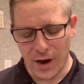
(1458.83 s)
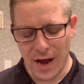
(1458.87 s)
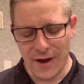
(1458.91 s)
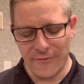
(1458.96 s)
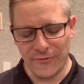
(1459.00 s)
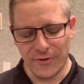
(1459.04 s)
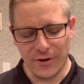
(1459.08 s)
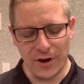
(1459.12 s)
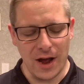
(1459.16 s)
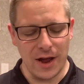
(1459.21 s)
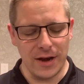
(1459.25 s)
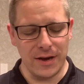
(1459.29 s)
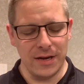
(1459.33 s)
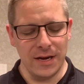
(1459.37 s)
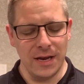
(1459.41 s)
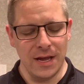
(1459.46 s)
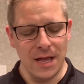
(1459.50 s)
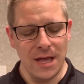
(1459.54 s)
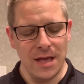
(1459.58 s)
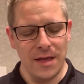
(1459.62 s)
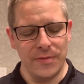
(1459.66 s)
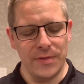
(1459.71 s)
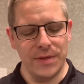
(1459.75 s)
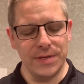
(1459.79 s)
I've forgotten.
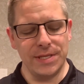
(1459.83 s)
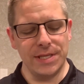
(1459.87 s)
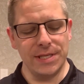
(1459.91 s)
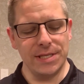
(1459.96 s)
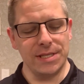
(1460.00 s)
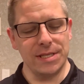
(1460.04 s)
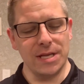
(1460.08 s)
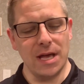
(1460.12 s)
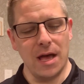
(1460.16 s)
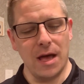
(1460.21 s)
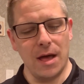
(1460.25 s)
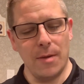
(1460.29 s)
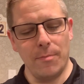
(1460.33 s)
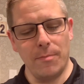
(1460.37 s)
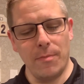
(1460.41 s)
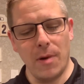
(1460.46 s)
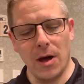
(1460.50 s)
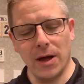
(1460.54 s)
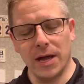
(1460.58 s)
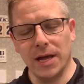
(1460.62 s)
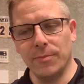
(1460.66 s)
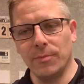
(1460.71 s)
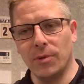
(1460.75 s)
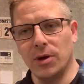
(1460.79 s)
This is
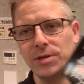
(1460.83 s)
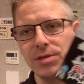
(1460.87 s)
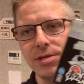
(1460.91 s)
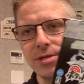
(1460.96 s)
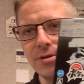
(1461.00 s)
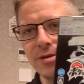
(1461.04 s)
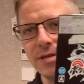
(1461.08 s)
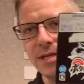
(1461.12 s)
Pocket Monster